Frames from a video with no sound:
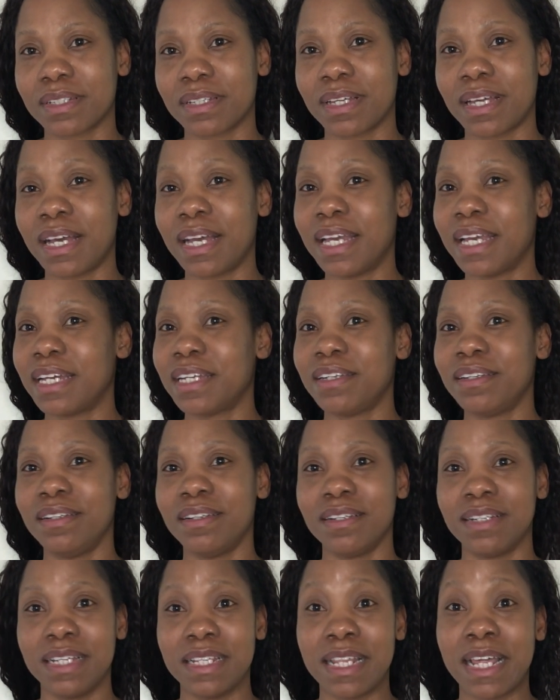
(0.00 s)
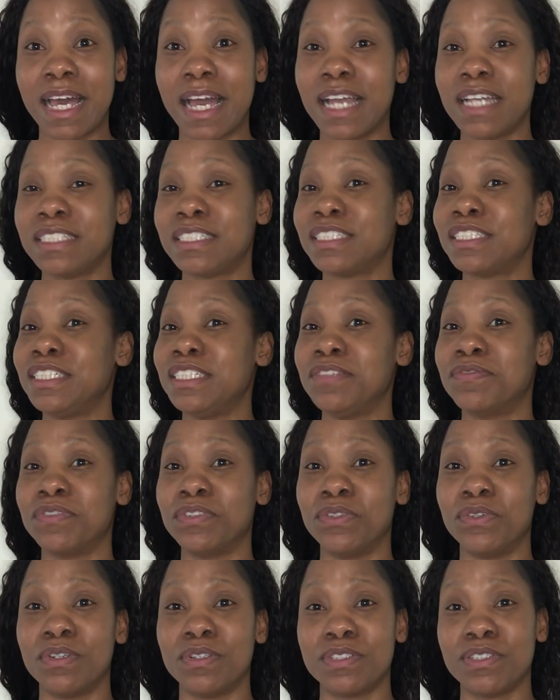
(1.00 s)
I had none of that. I didn't even
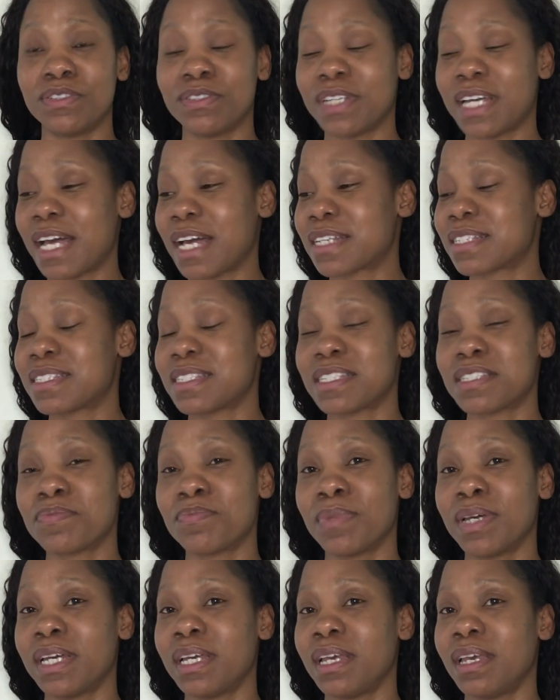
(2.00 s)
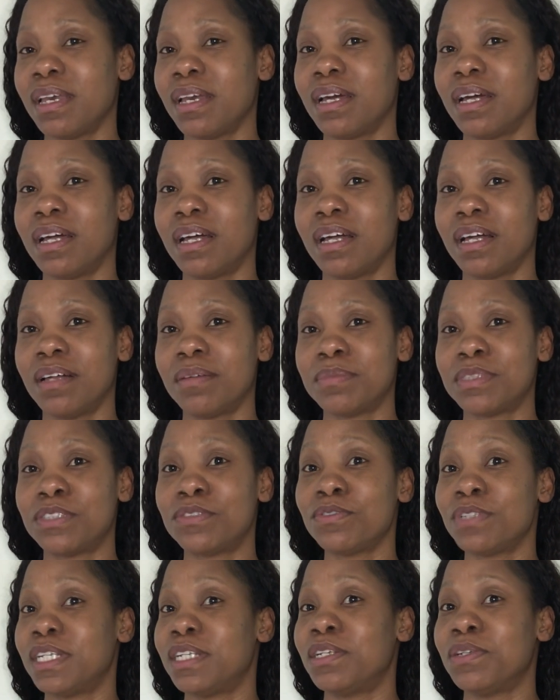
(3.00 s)
know how to access my
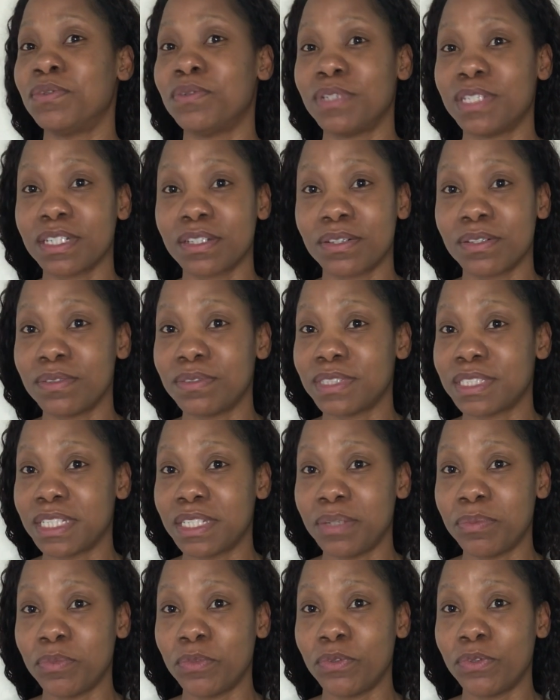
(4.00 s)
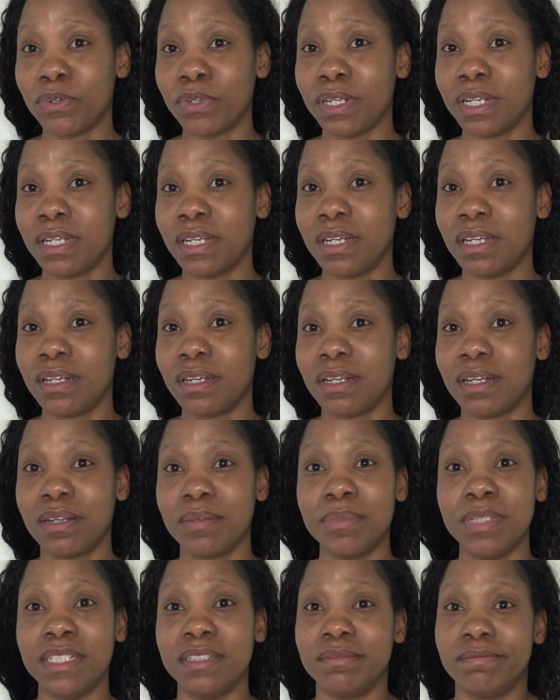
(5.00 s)
student loan account anymore. I
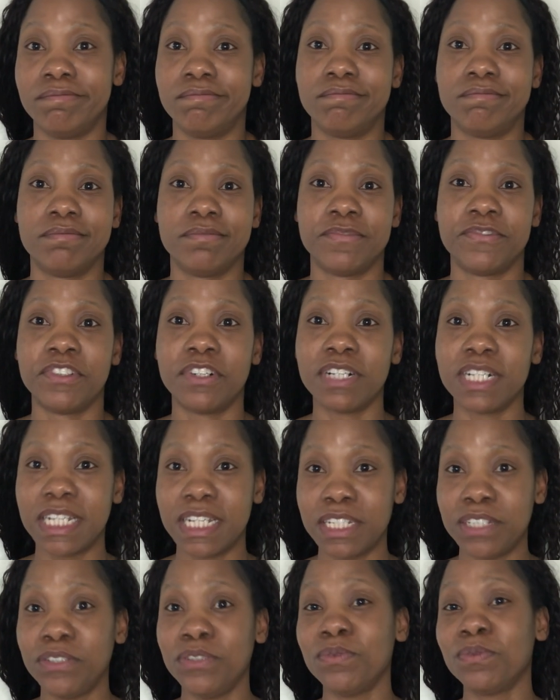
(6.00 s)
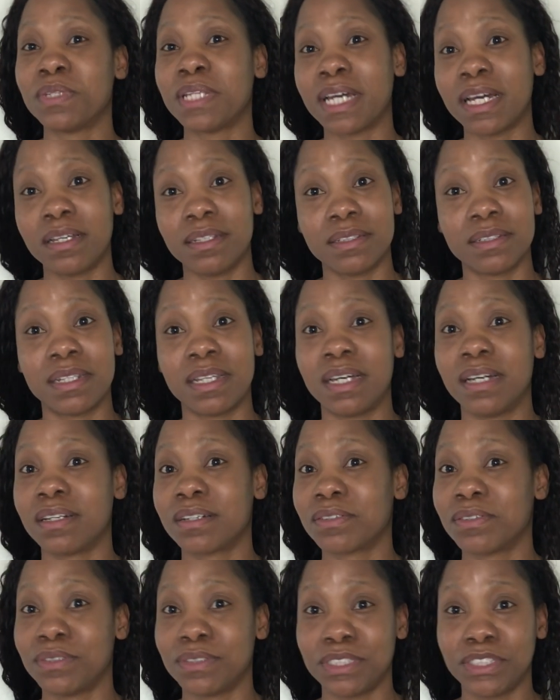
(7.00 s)
mean, for all I knew, that
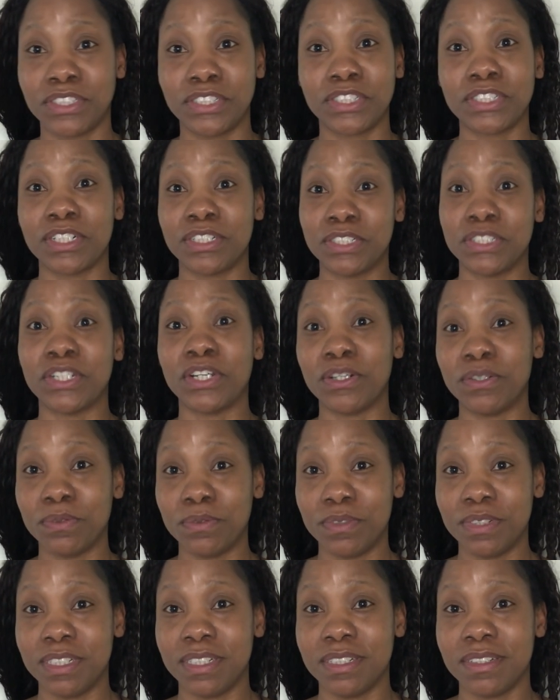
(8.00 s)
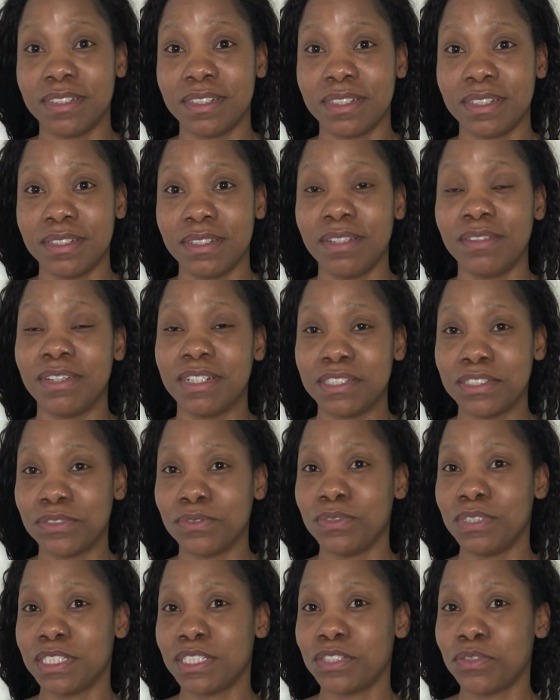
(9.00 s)
account is shut down. As
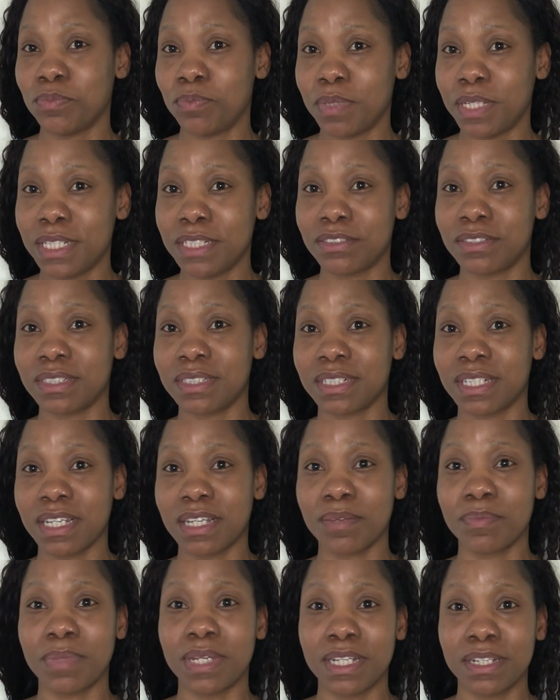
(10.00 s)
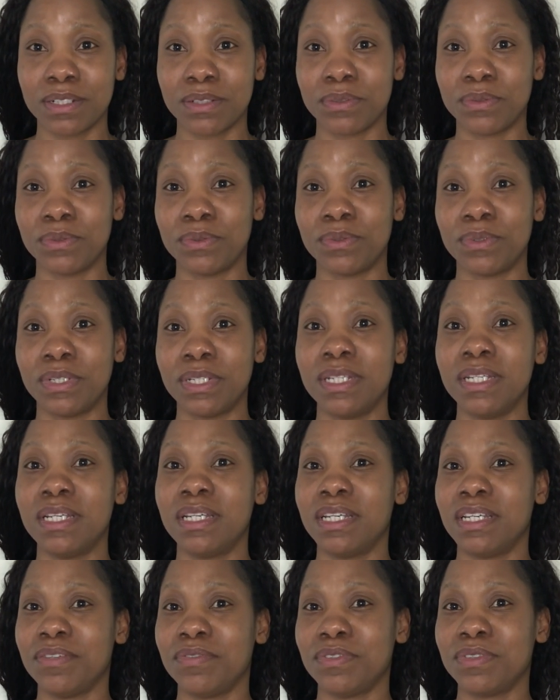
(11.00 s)
soon as you pay, just like a bank loan,
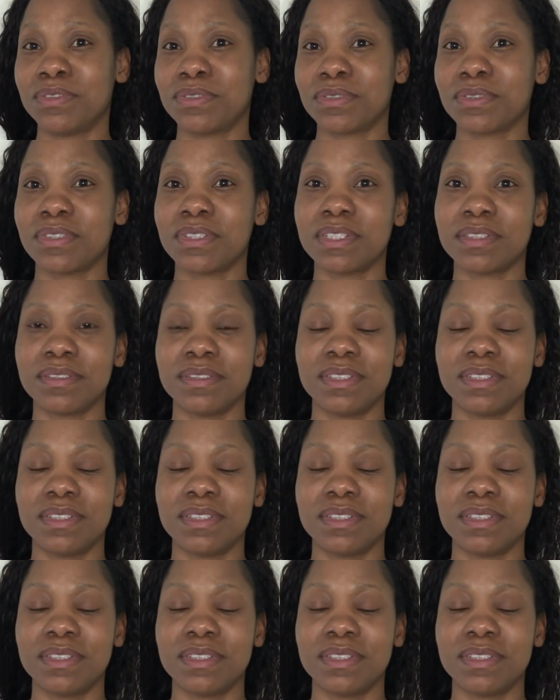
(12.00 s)
if you took out,